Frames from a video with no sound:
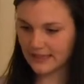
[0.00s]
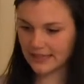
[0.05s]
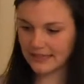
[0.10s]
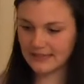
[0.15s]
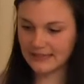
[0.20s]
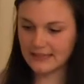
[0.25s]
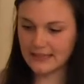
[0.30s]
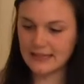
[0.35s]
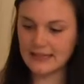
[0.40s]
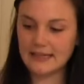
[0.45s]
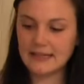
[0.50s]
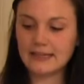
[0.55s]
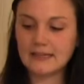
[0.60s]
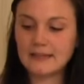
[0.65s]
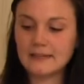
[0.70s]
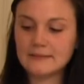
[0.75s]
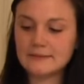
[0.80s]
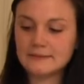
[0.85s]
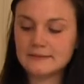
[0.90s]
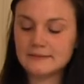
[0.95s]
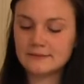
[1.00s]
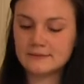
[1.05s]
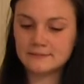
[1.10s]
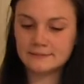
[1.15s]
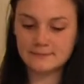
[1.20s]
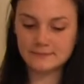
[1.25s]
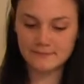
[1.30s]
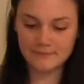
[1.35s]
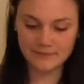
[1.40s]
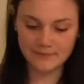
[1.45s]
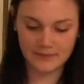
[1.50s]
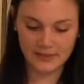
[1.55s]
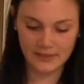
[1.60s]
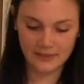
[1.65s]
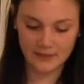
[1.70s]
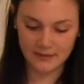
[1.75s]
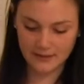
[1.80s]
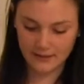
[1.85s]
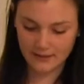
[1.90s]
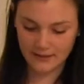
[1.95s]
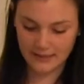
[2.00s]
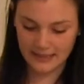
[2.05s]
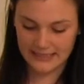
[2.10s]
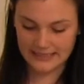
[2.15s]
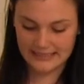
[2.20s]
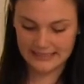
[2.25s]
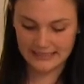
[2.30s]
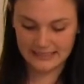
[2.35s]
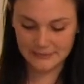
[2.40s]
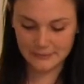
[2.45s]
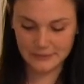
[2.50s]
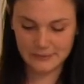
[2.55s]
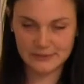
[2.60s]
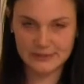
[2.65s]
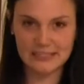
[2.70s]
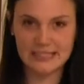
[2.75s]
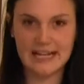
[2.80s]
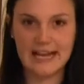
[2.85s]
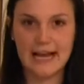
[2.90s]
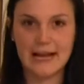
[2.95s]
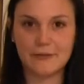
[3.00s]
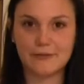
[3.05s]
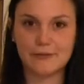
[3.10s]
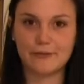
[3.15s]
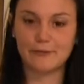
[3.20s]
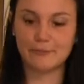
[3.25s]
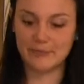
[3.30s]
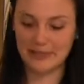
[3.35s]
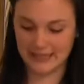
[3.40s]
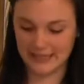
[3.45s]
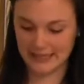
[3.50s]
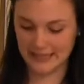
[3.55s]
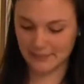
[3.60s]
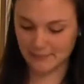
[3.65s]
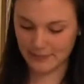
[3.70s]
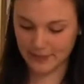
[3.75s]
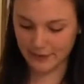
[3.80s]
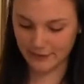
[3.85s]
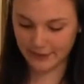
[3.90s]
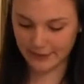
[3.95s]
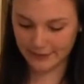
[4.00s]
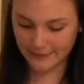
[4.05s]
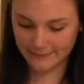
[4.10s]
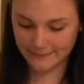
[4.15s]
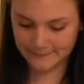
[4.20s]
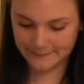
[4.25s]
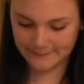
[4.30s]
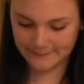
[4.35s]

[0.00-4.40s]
And then a 1.5 teaspoons of baking powder.